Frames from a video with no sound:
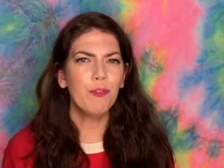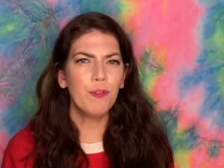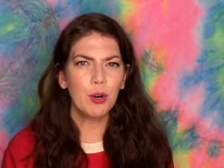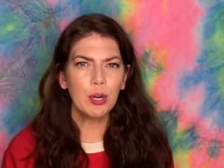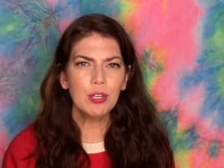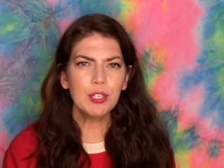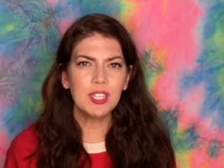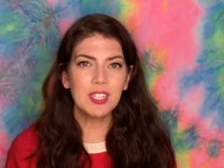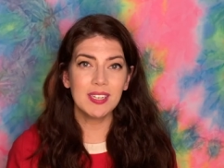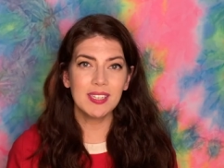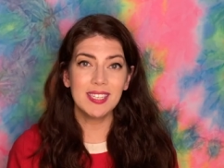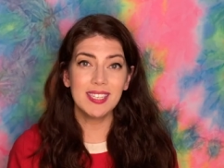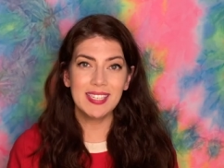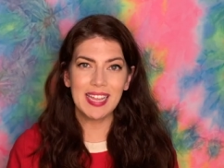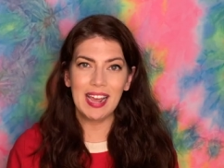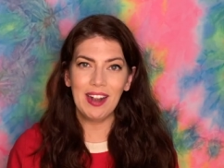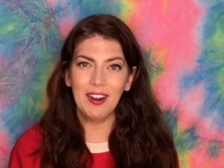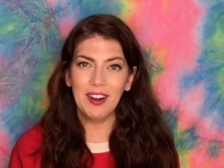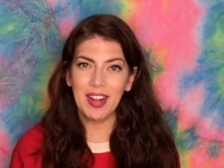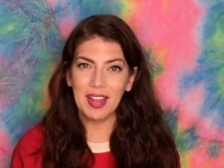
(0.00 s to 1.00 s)
first
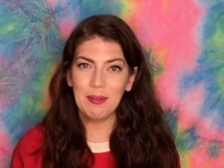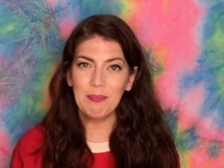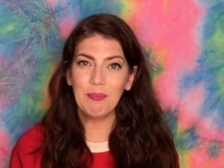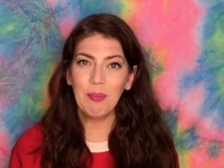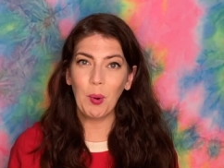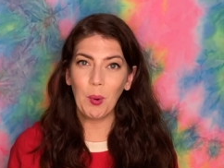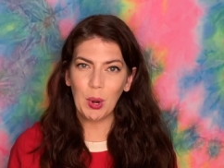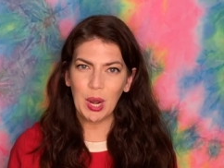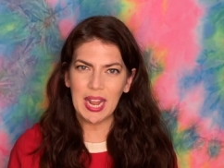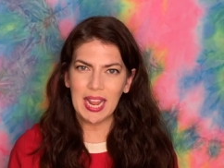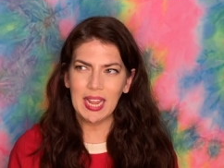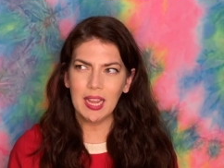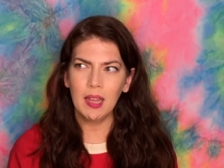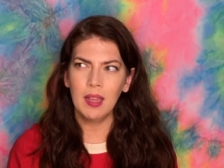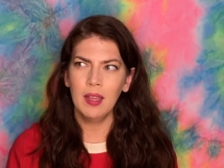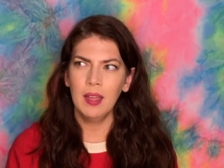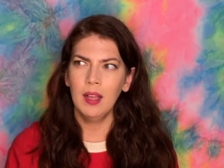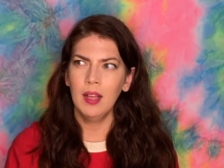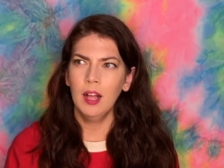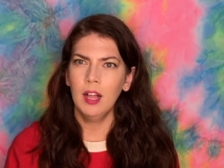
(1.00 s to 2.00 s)
Saturday morning
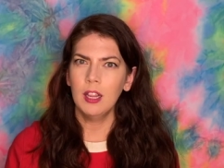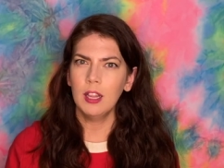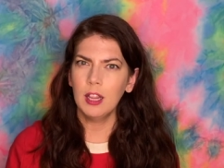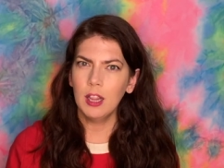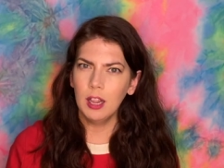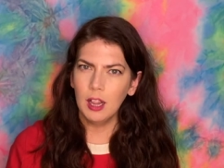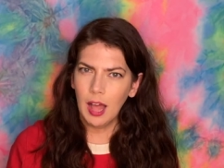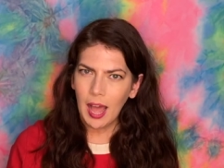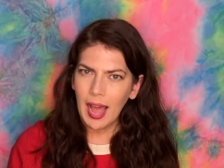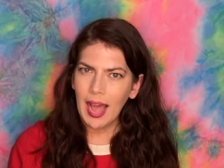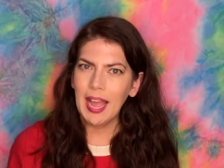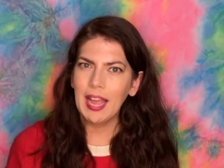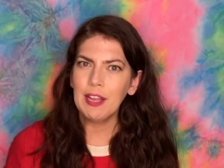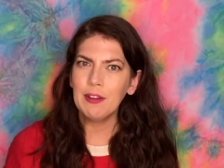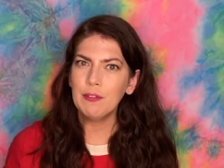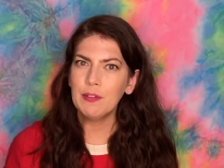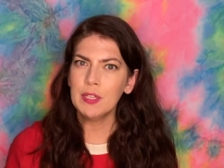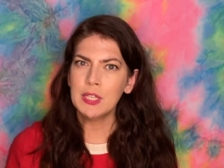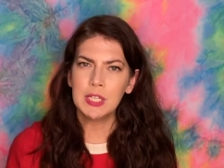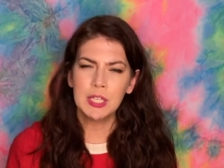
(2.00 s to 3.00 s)

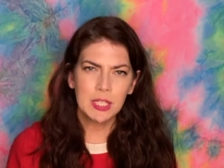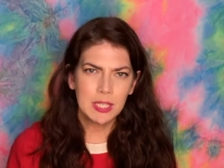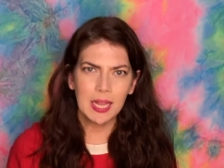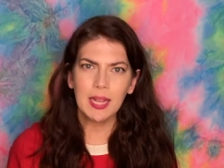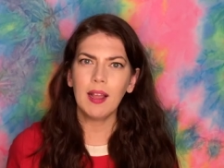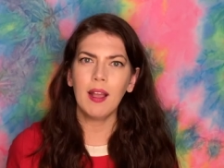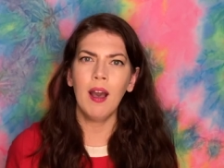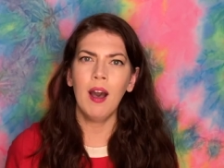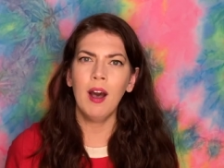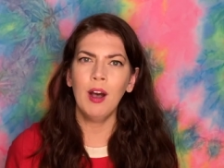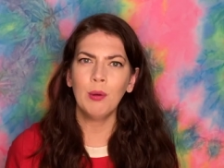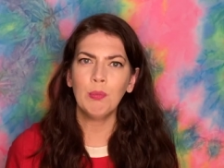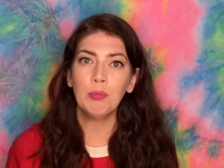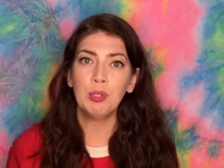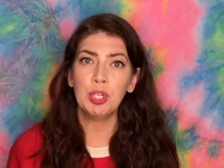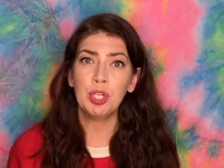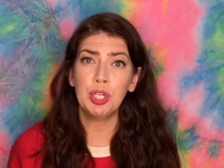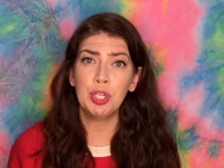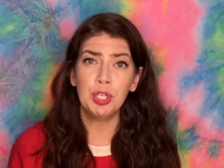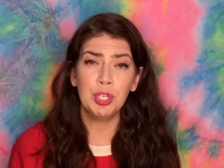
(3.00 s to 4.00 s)
live sitcom
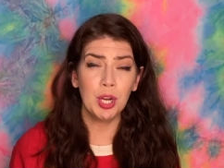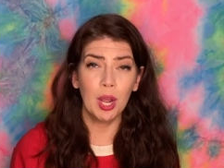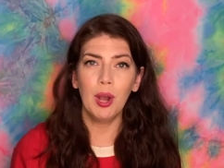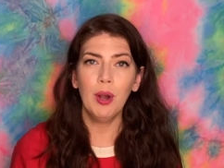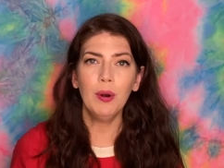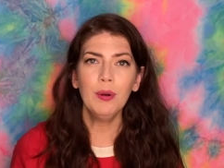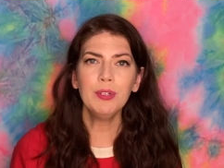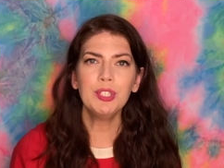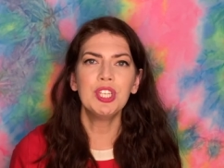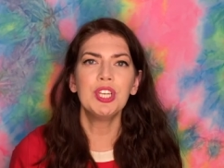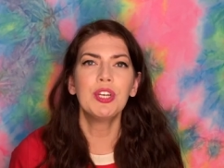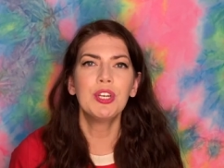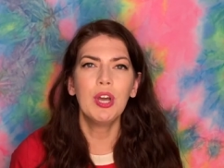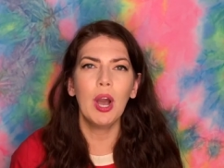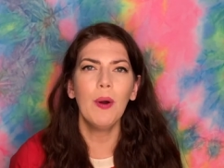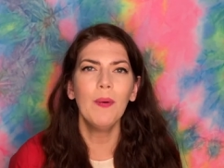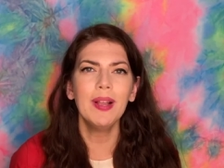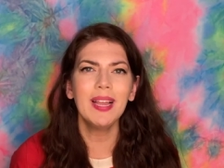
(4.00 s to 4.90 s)
show to go